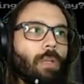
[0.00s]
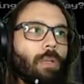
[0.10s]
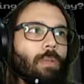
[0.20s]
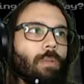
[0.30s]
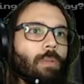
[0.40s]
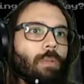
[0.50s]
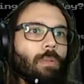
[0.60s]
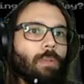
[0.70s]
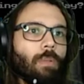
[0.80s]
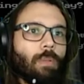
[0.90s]

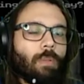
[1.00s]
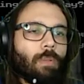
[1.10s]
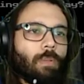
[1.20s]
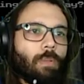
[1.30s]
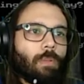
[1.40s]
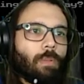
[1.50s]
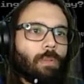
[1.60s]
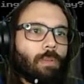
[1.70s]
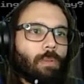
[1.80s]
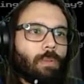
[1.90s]

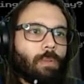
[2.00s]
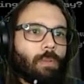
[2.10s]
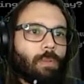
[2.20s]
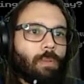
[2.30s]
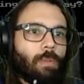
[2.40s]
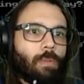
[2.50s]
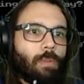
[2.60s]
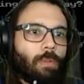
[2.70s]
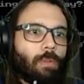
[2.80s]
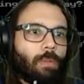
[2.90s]
Uh, uh, uh,
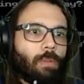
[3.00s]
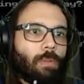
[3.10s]
uh.